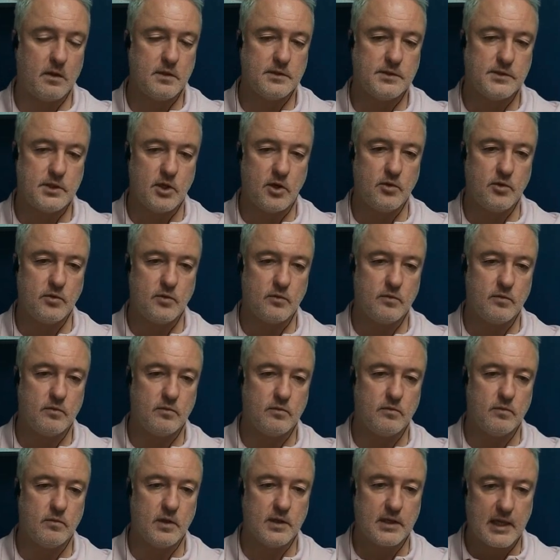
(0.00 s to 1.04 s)
So
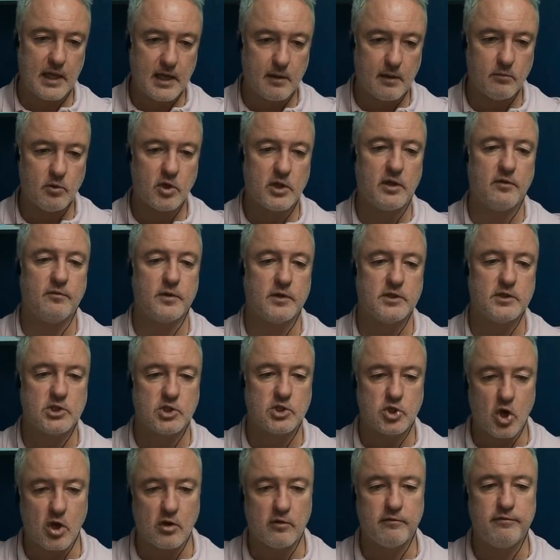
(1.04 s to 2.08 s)
again, I'm looking for a
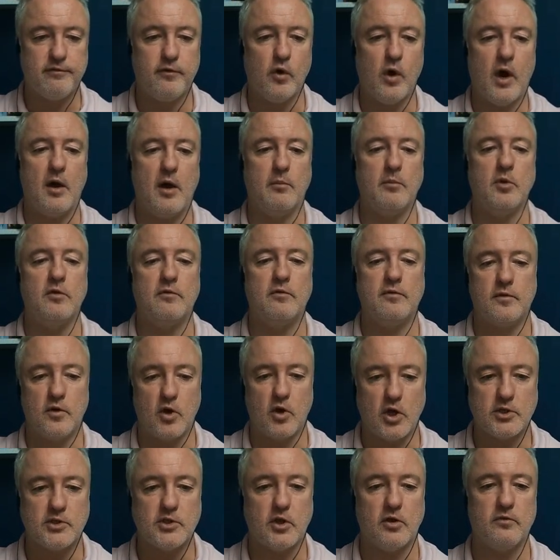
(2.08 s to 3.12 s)
strong 4-hour move,
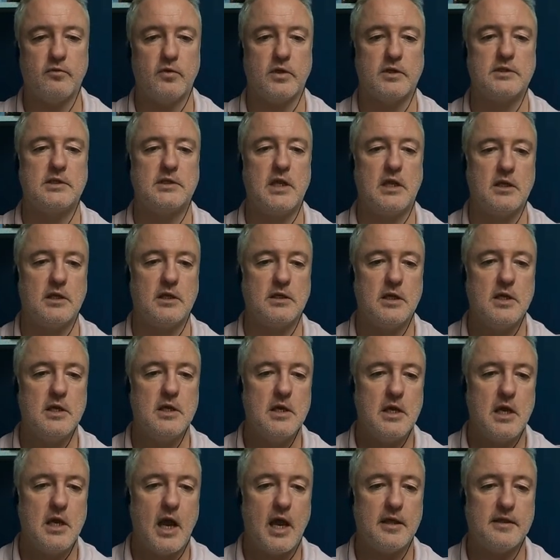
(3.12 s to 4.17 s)
not overextended,
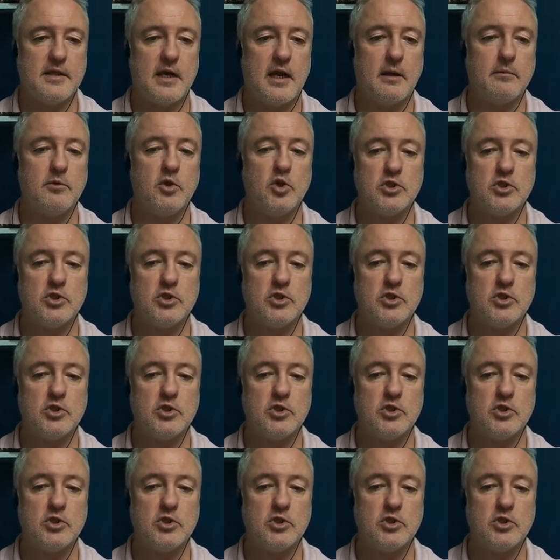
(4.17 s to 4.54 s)
and then I'm